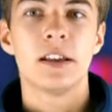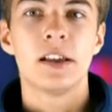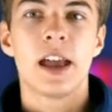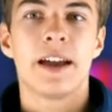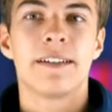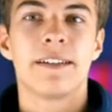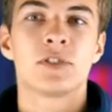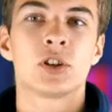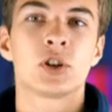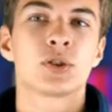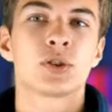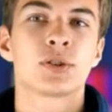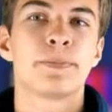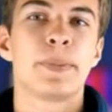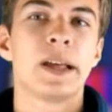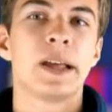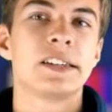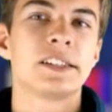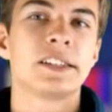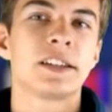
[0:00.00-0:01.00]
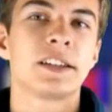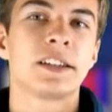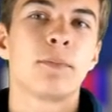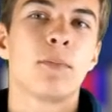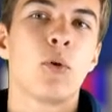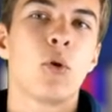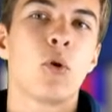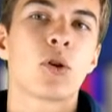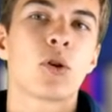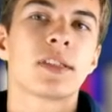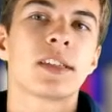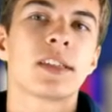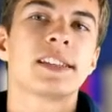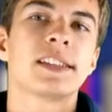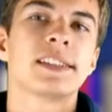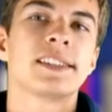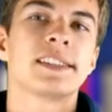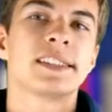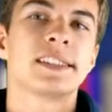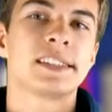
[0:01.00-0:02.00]
After spending more
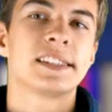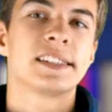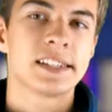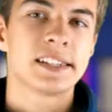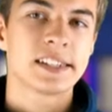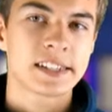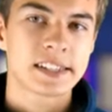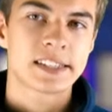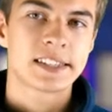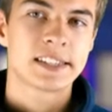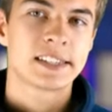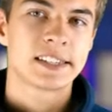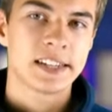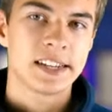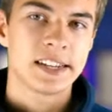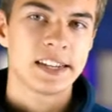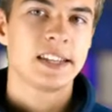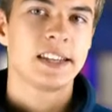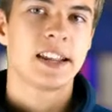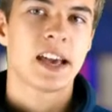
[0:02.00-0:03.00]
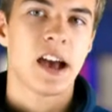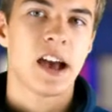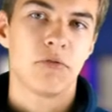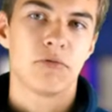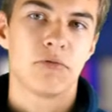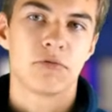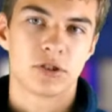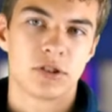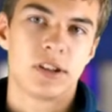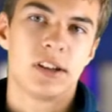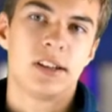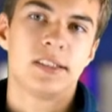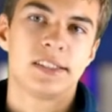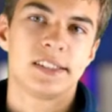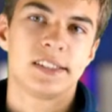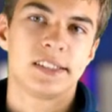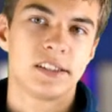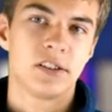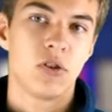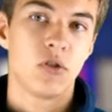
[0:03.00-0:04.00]
than 16 hours
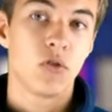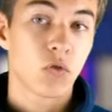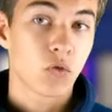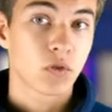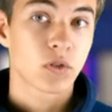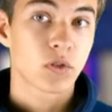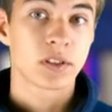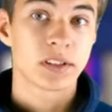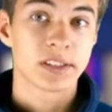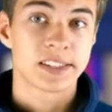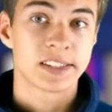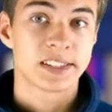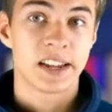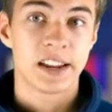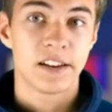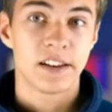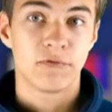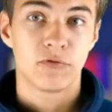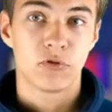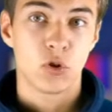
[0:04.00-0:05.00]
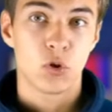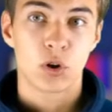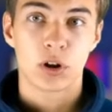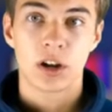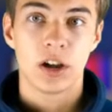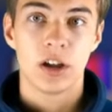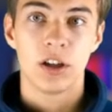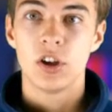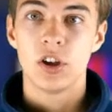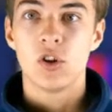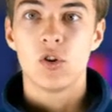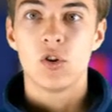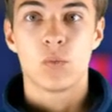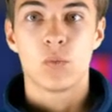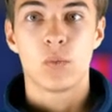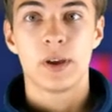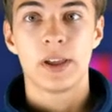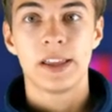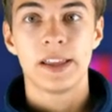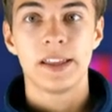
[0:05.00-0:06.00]
over the state of Florida,
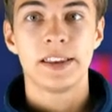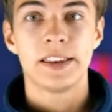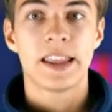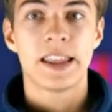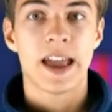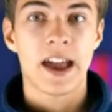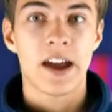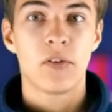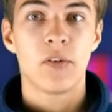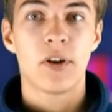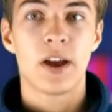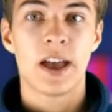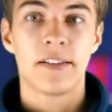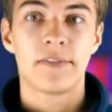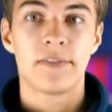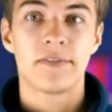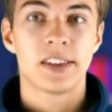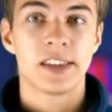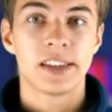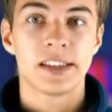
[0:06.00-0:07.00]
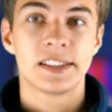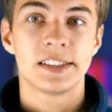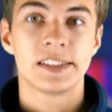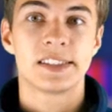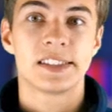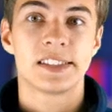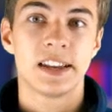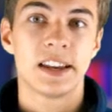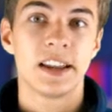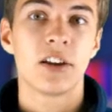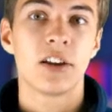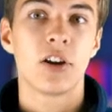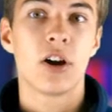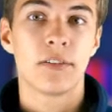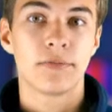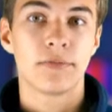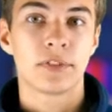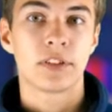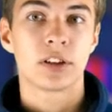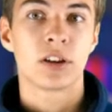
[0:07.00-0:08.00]
we now have Ian sitting
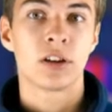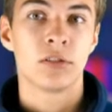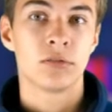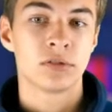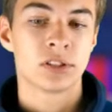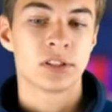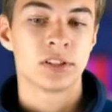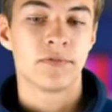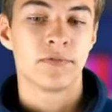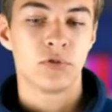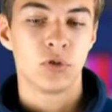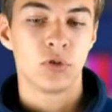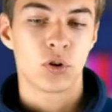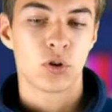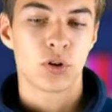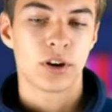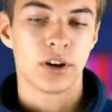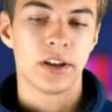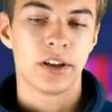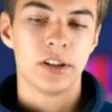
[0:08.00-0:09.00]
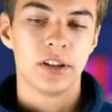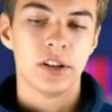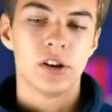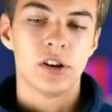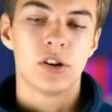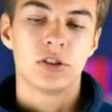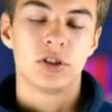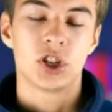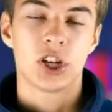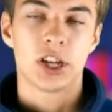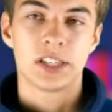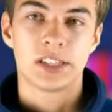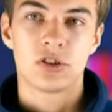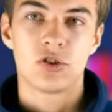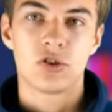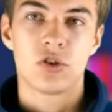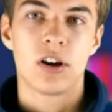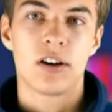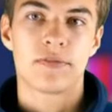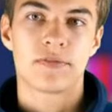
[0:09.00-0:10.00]
off the coast of Florida, just
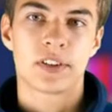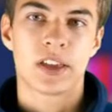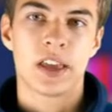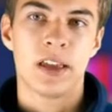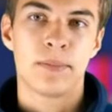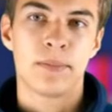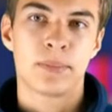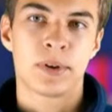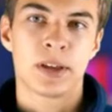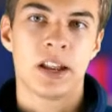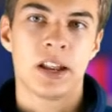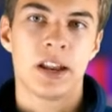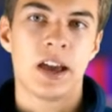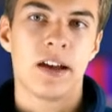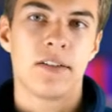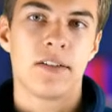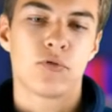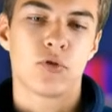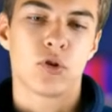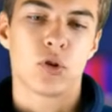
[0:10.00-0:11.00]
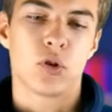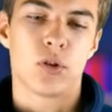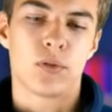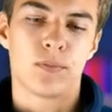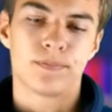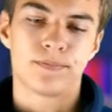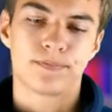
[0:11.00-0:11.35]
off Cape Canaveral.